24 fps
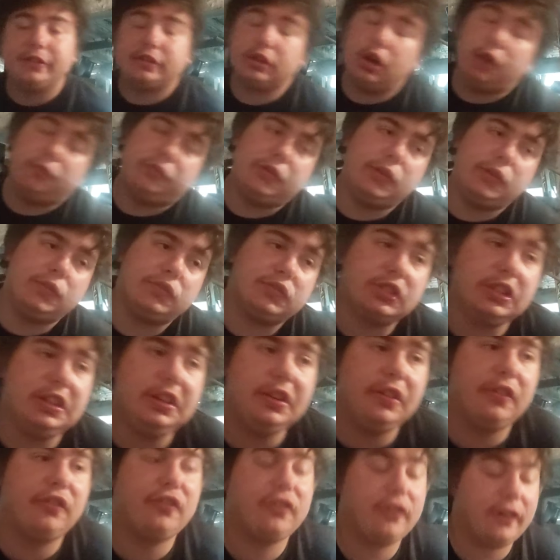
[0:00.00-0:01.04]
So if you've
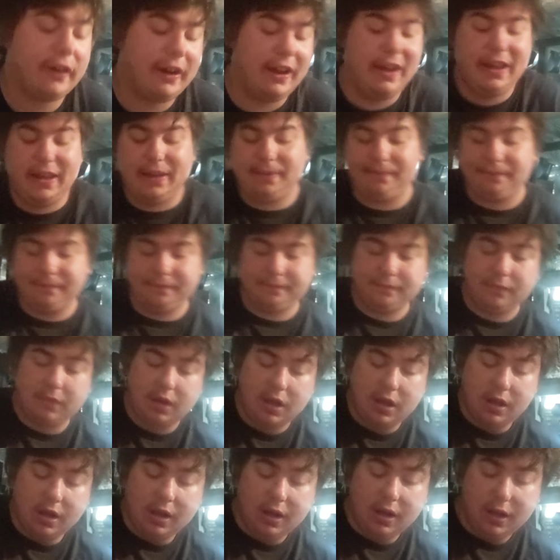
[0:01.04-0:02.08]
seen a frame
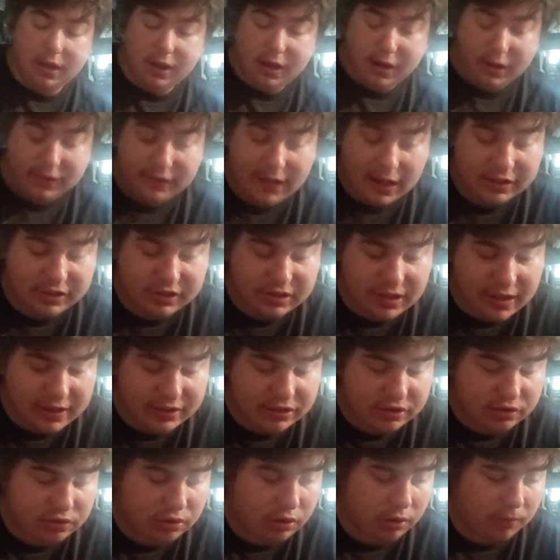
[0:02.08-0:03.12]
that
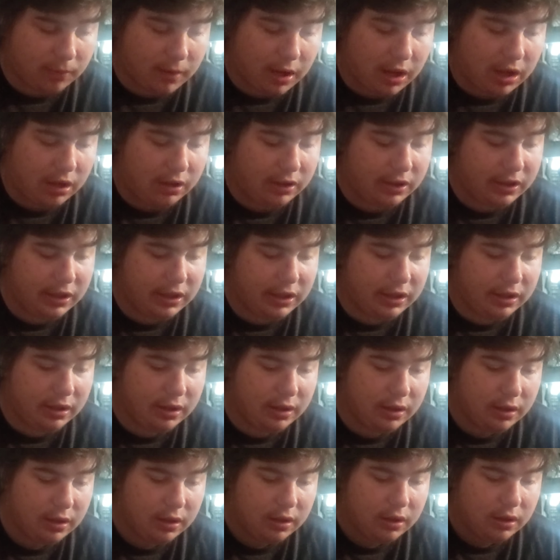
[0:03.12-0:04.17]
says chromoly
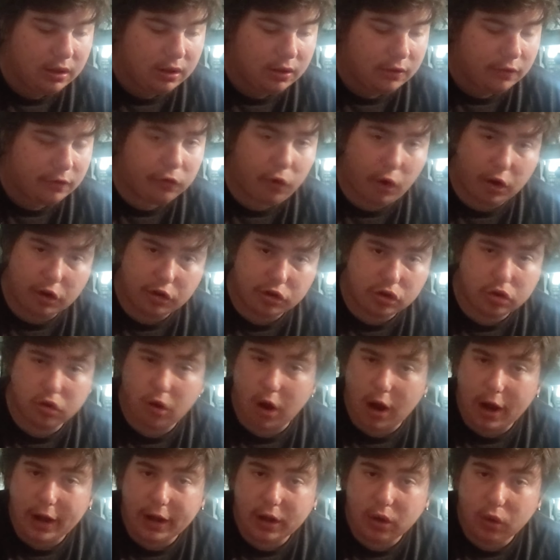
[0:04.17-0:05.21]
front
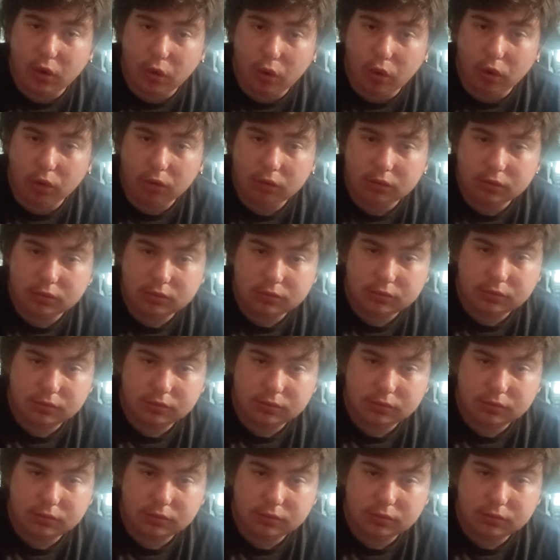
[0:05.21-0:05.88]
triangle,